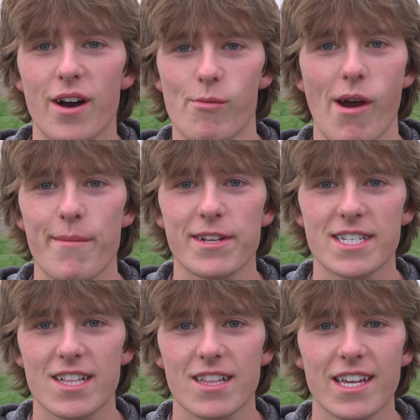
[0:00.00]
a
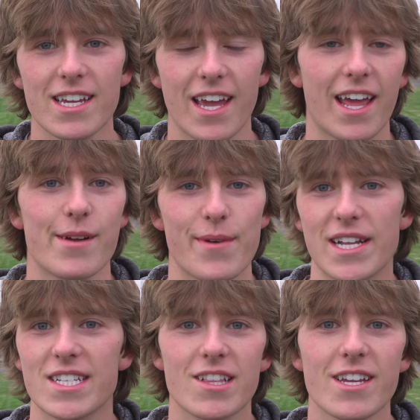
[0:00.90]
women's cleat and a
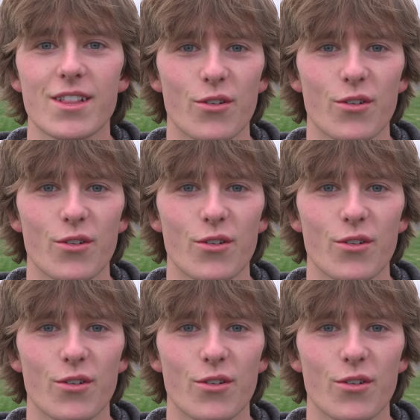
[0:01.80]
men's cleat?